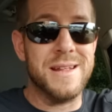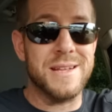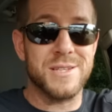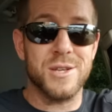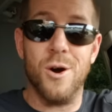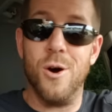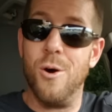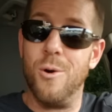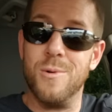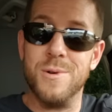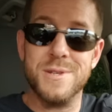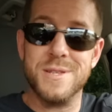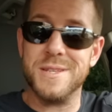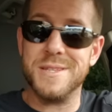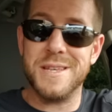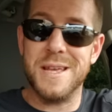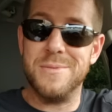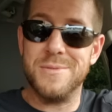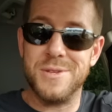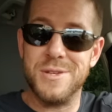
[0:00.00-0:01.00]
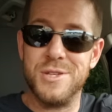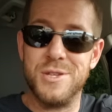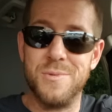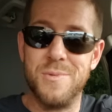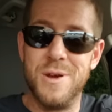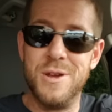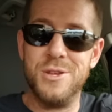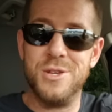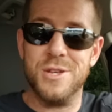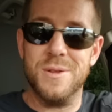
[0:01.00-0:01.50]
It's always the same
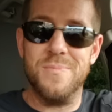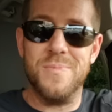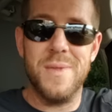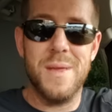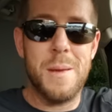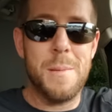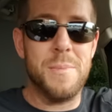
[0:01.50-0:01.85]
situation.